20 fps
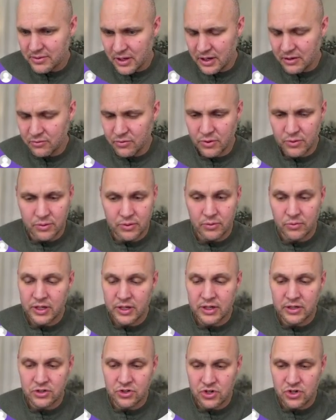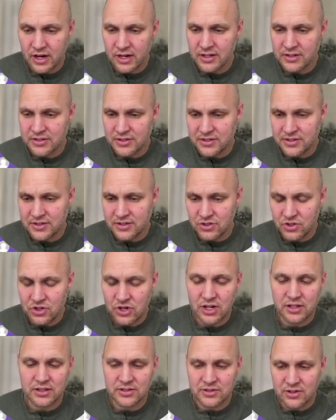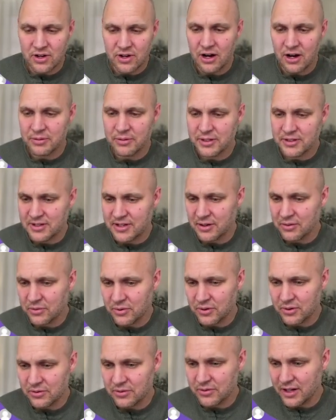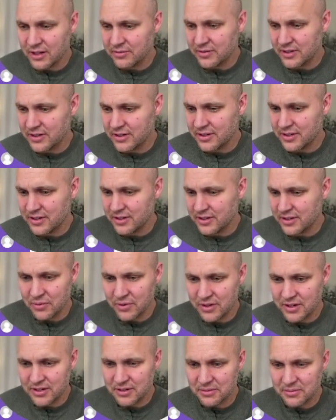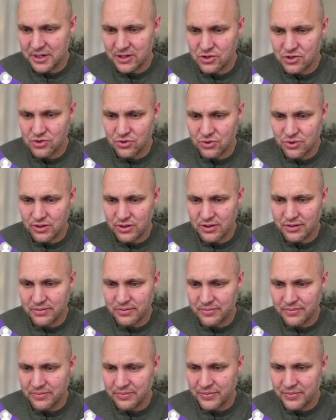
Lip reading: And if we could check these comments that weren't relevant if we wanted to make sure.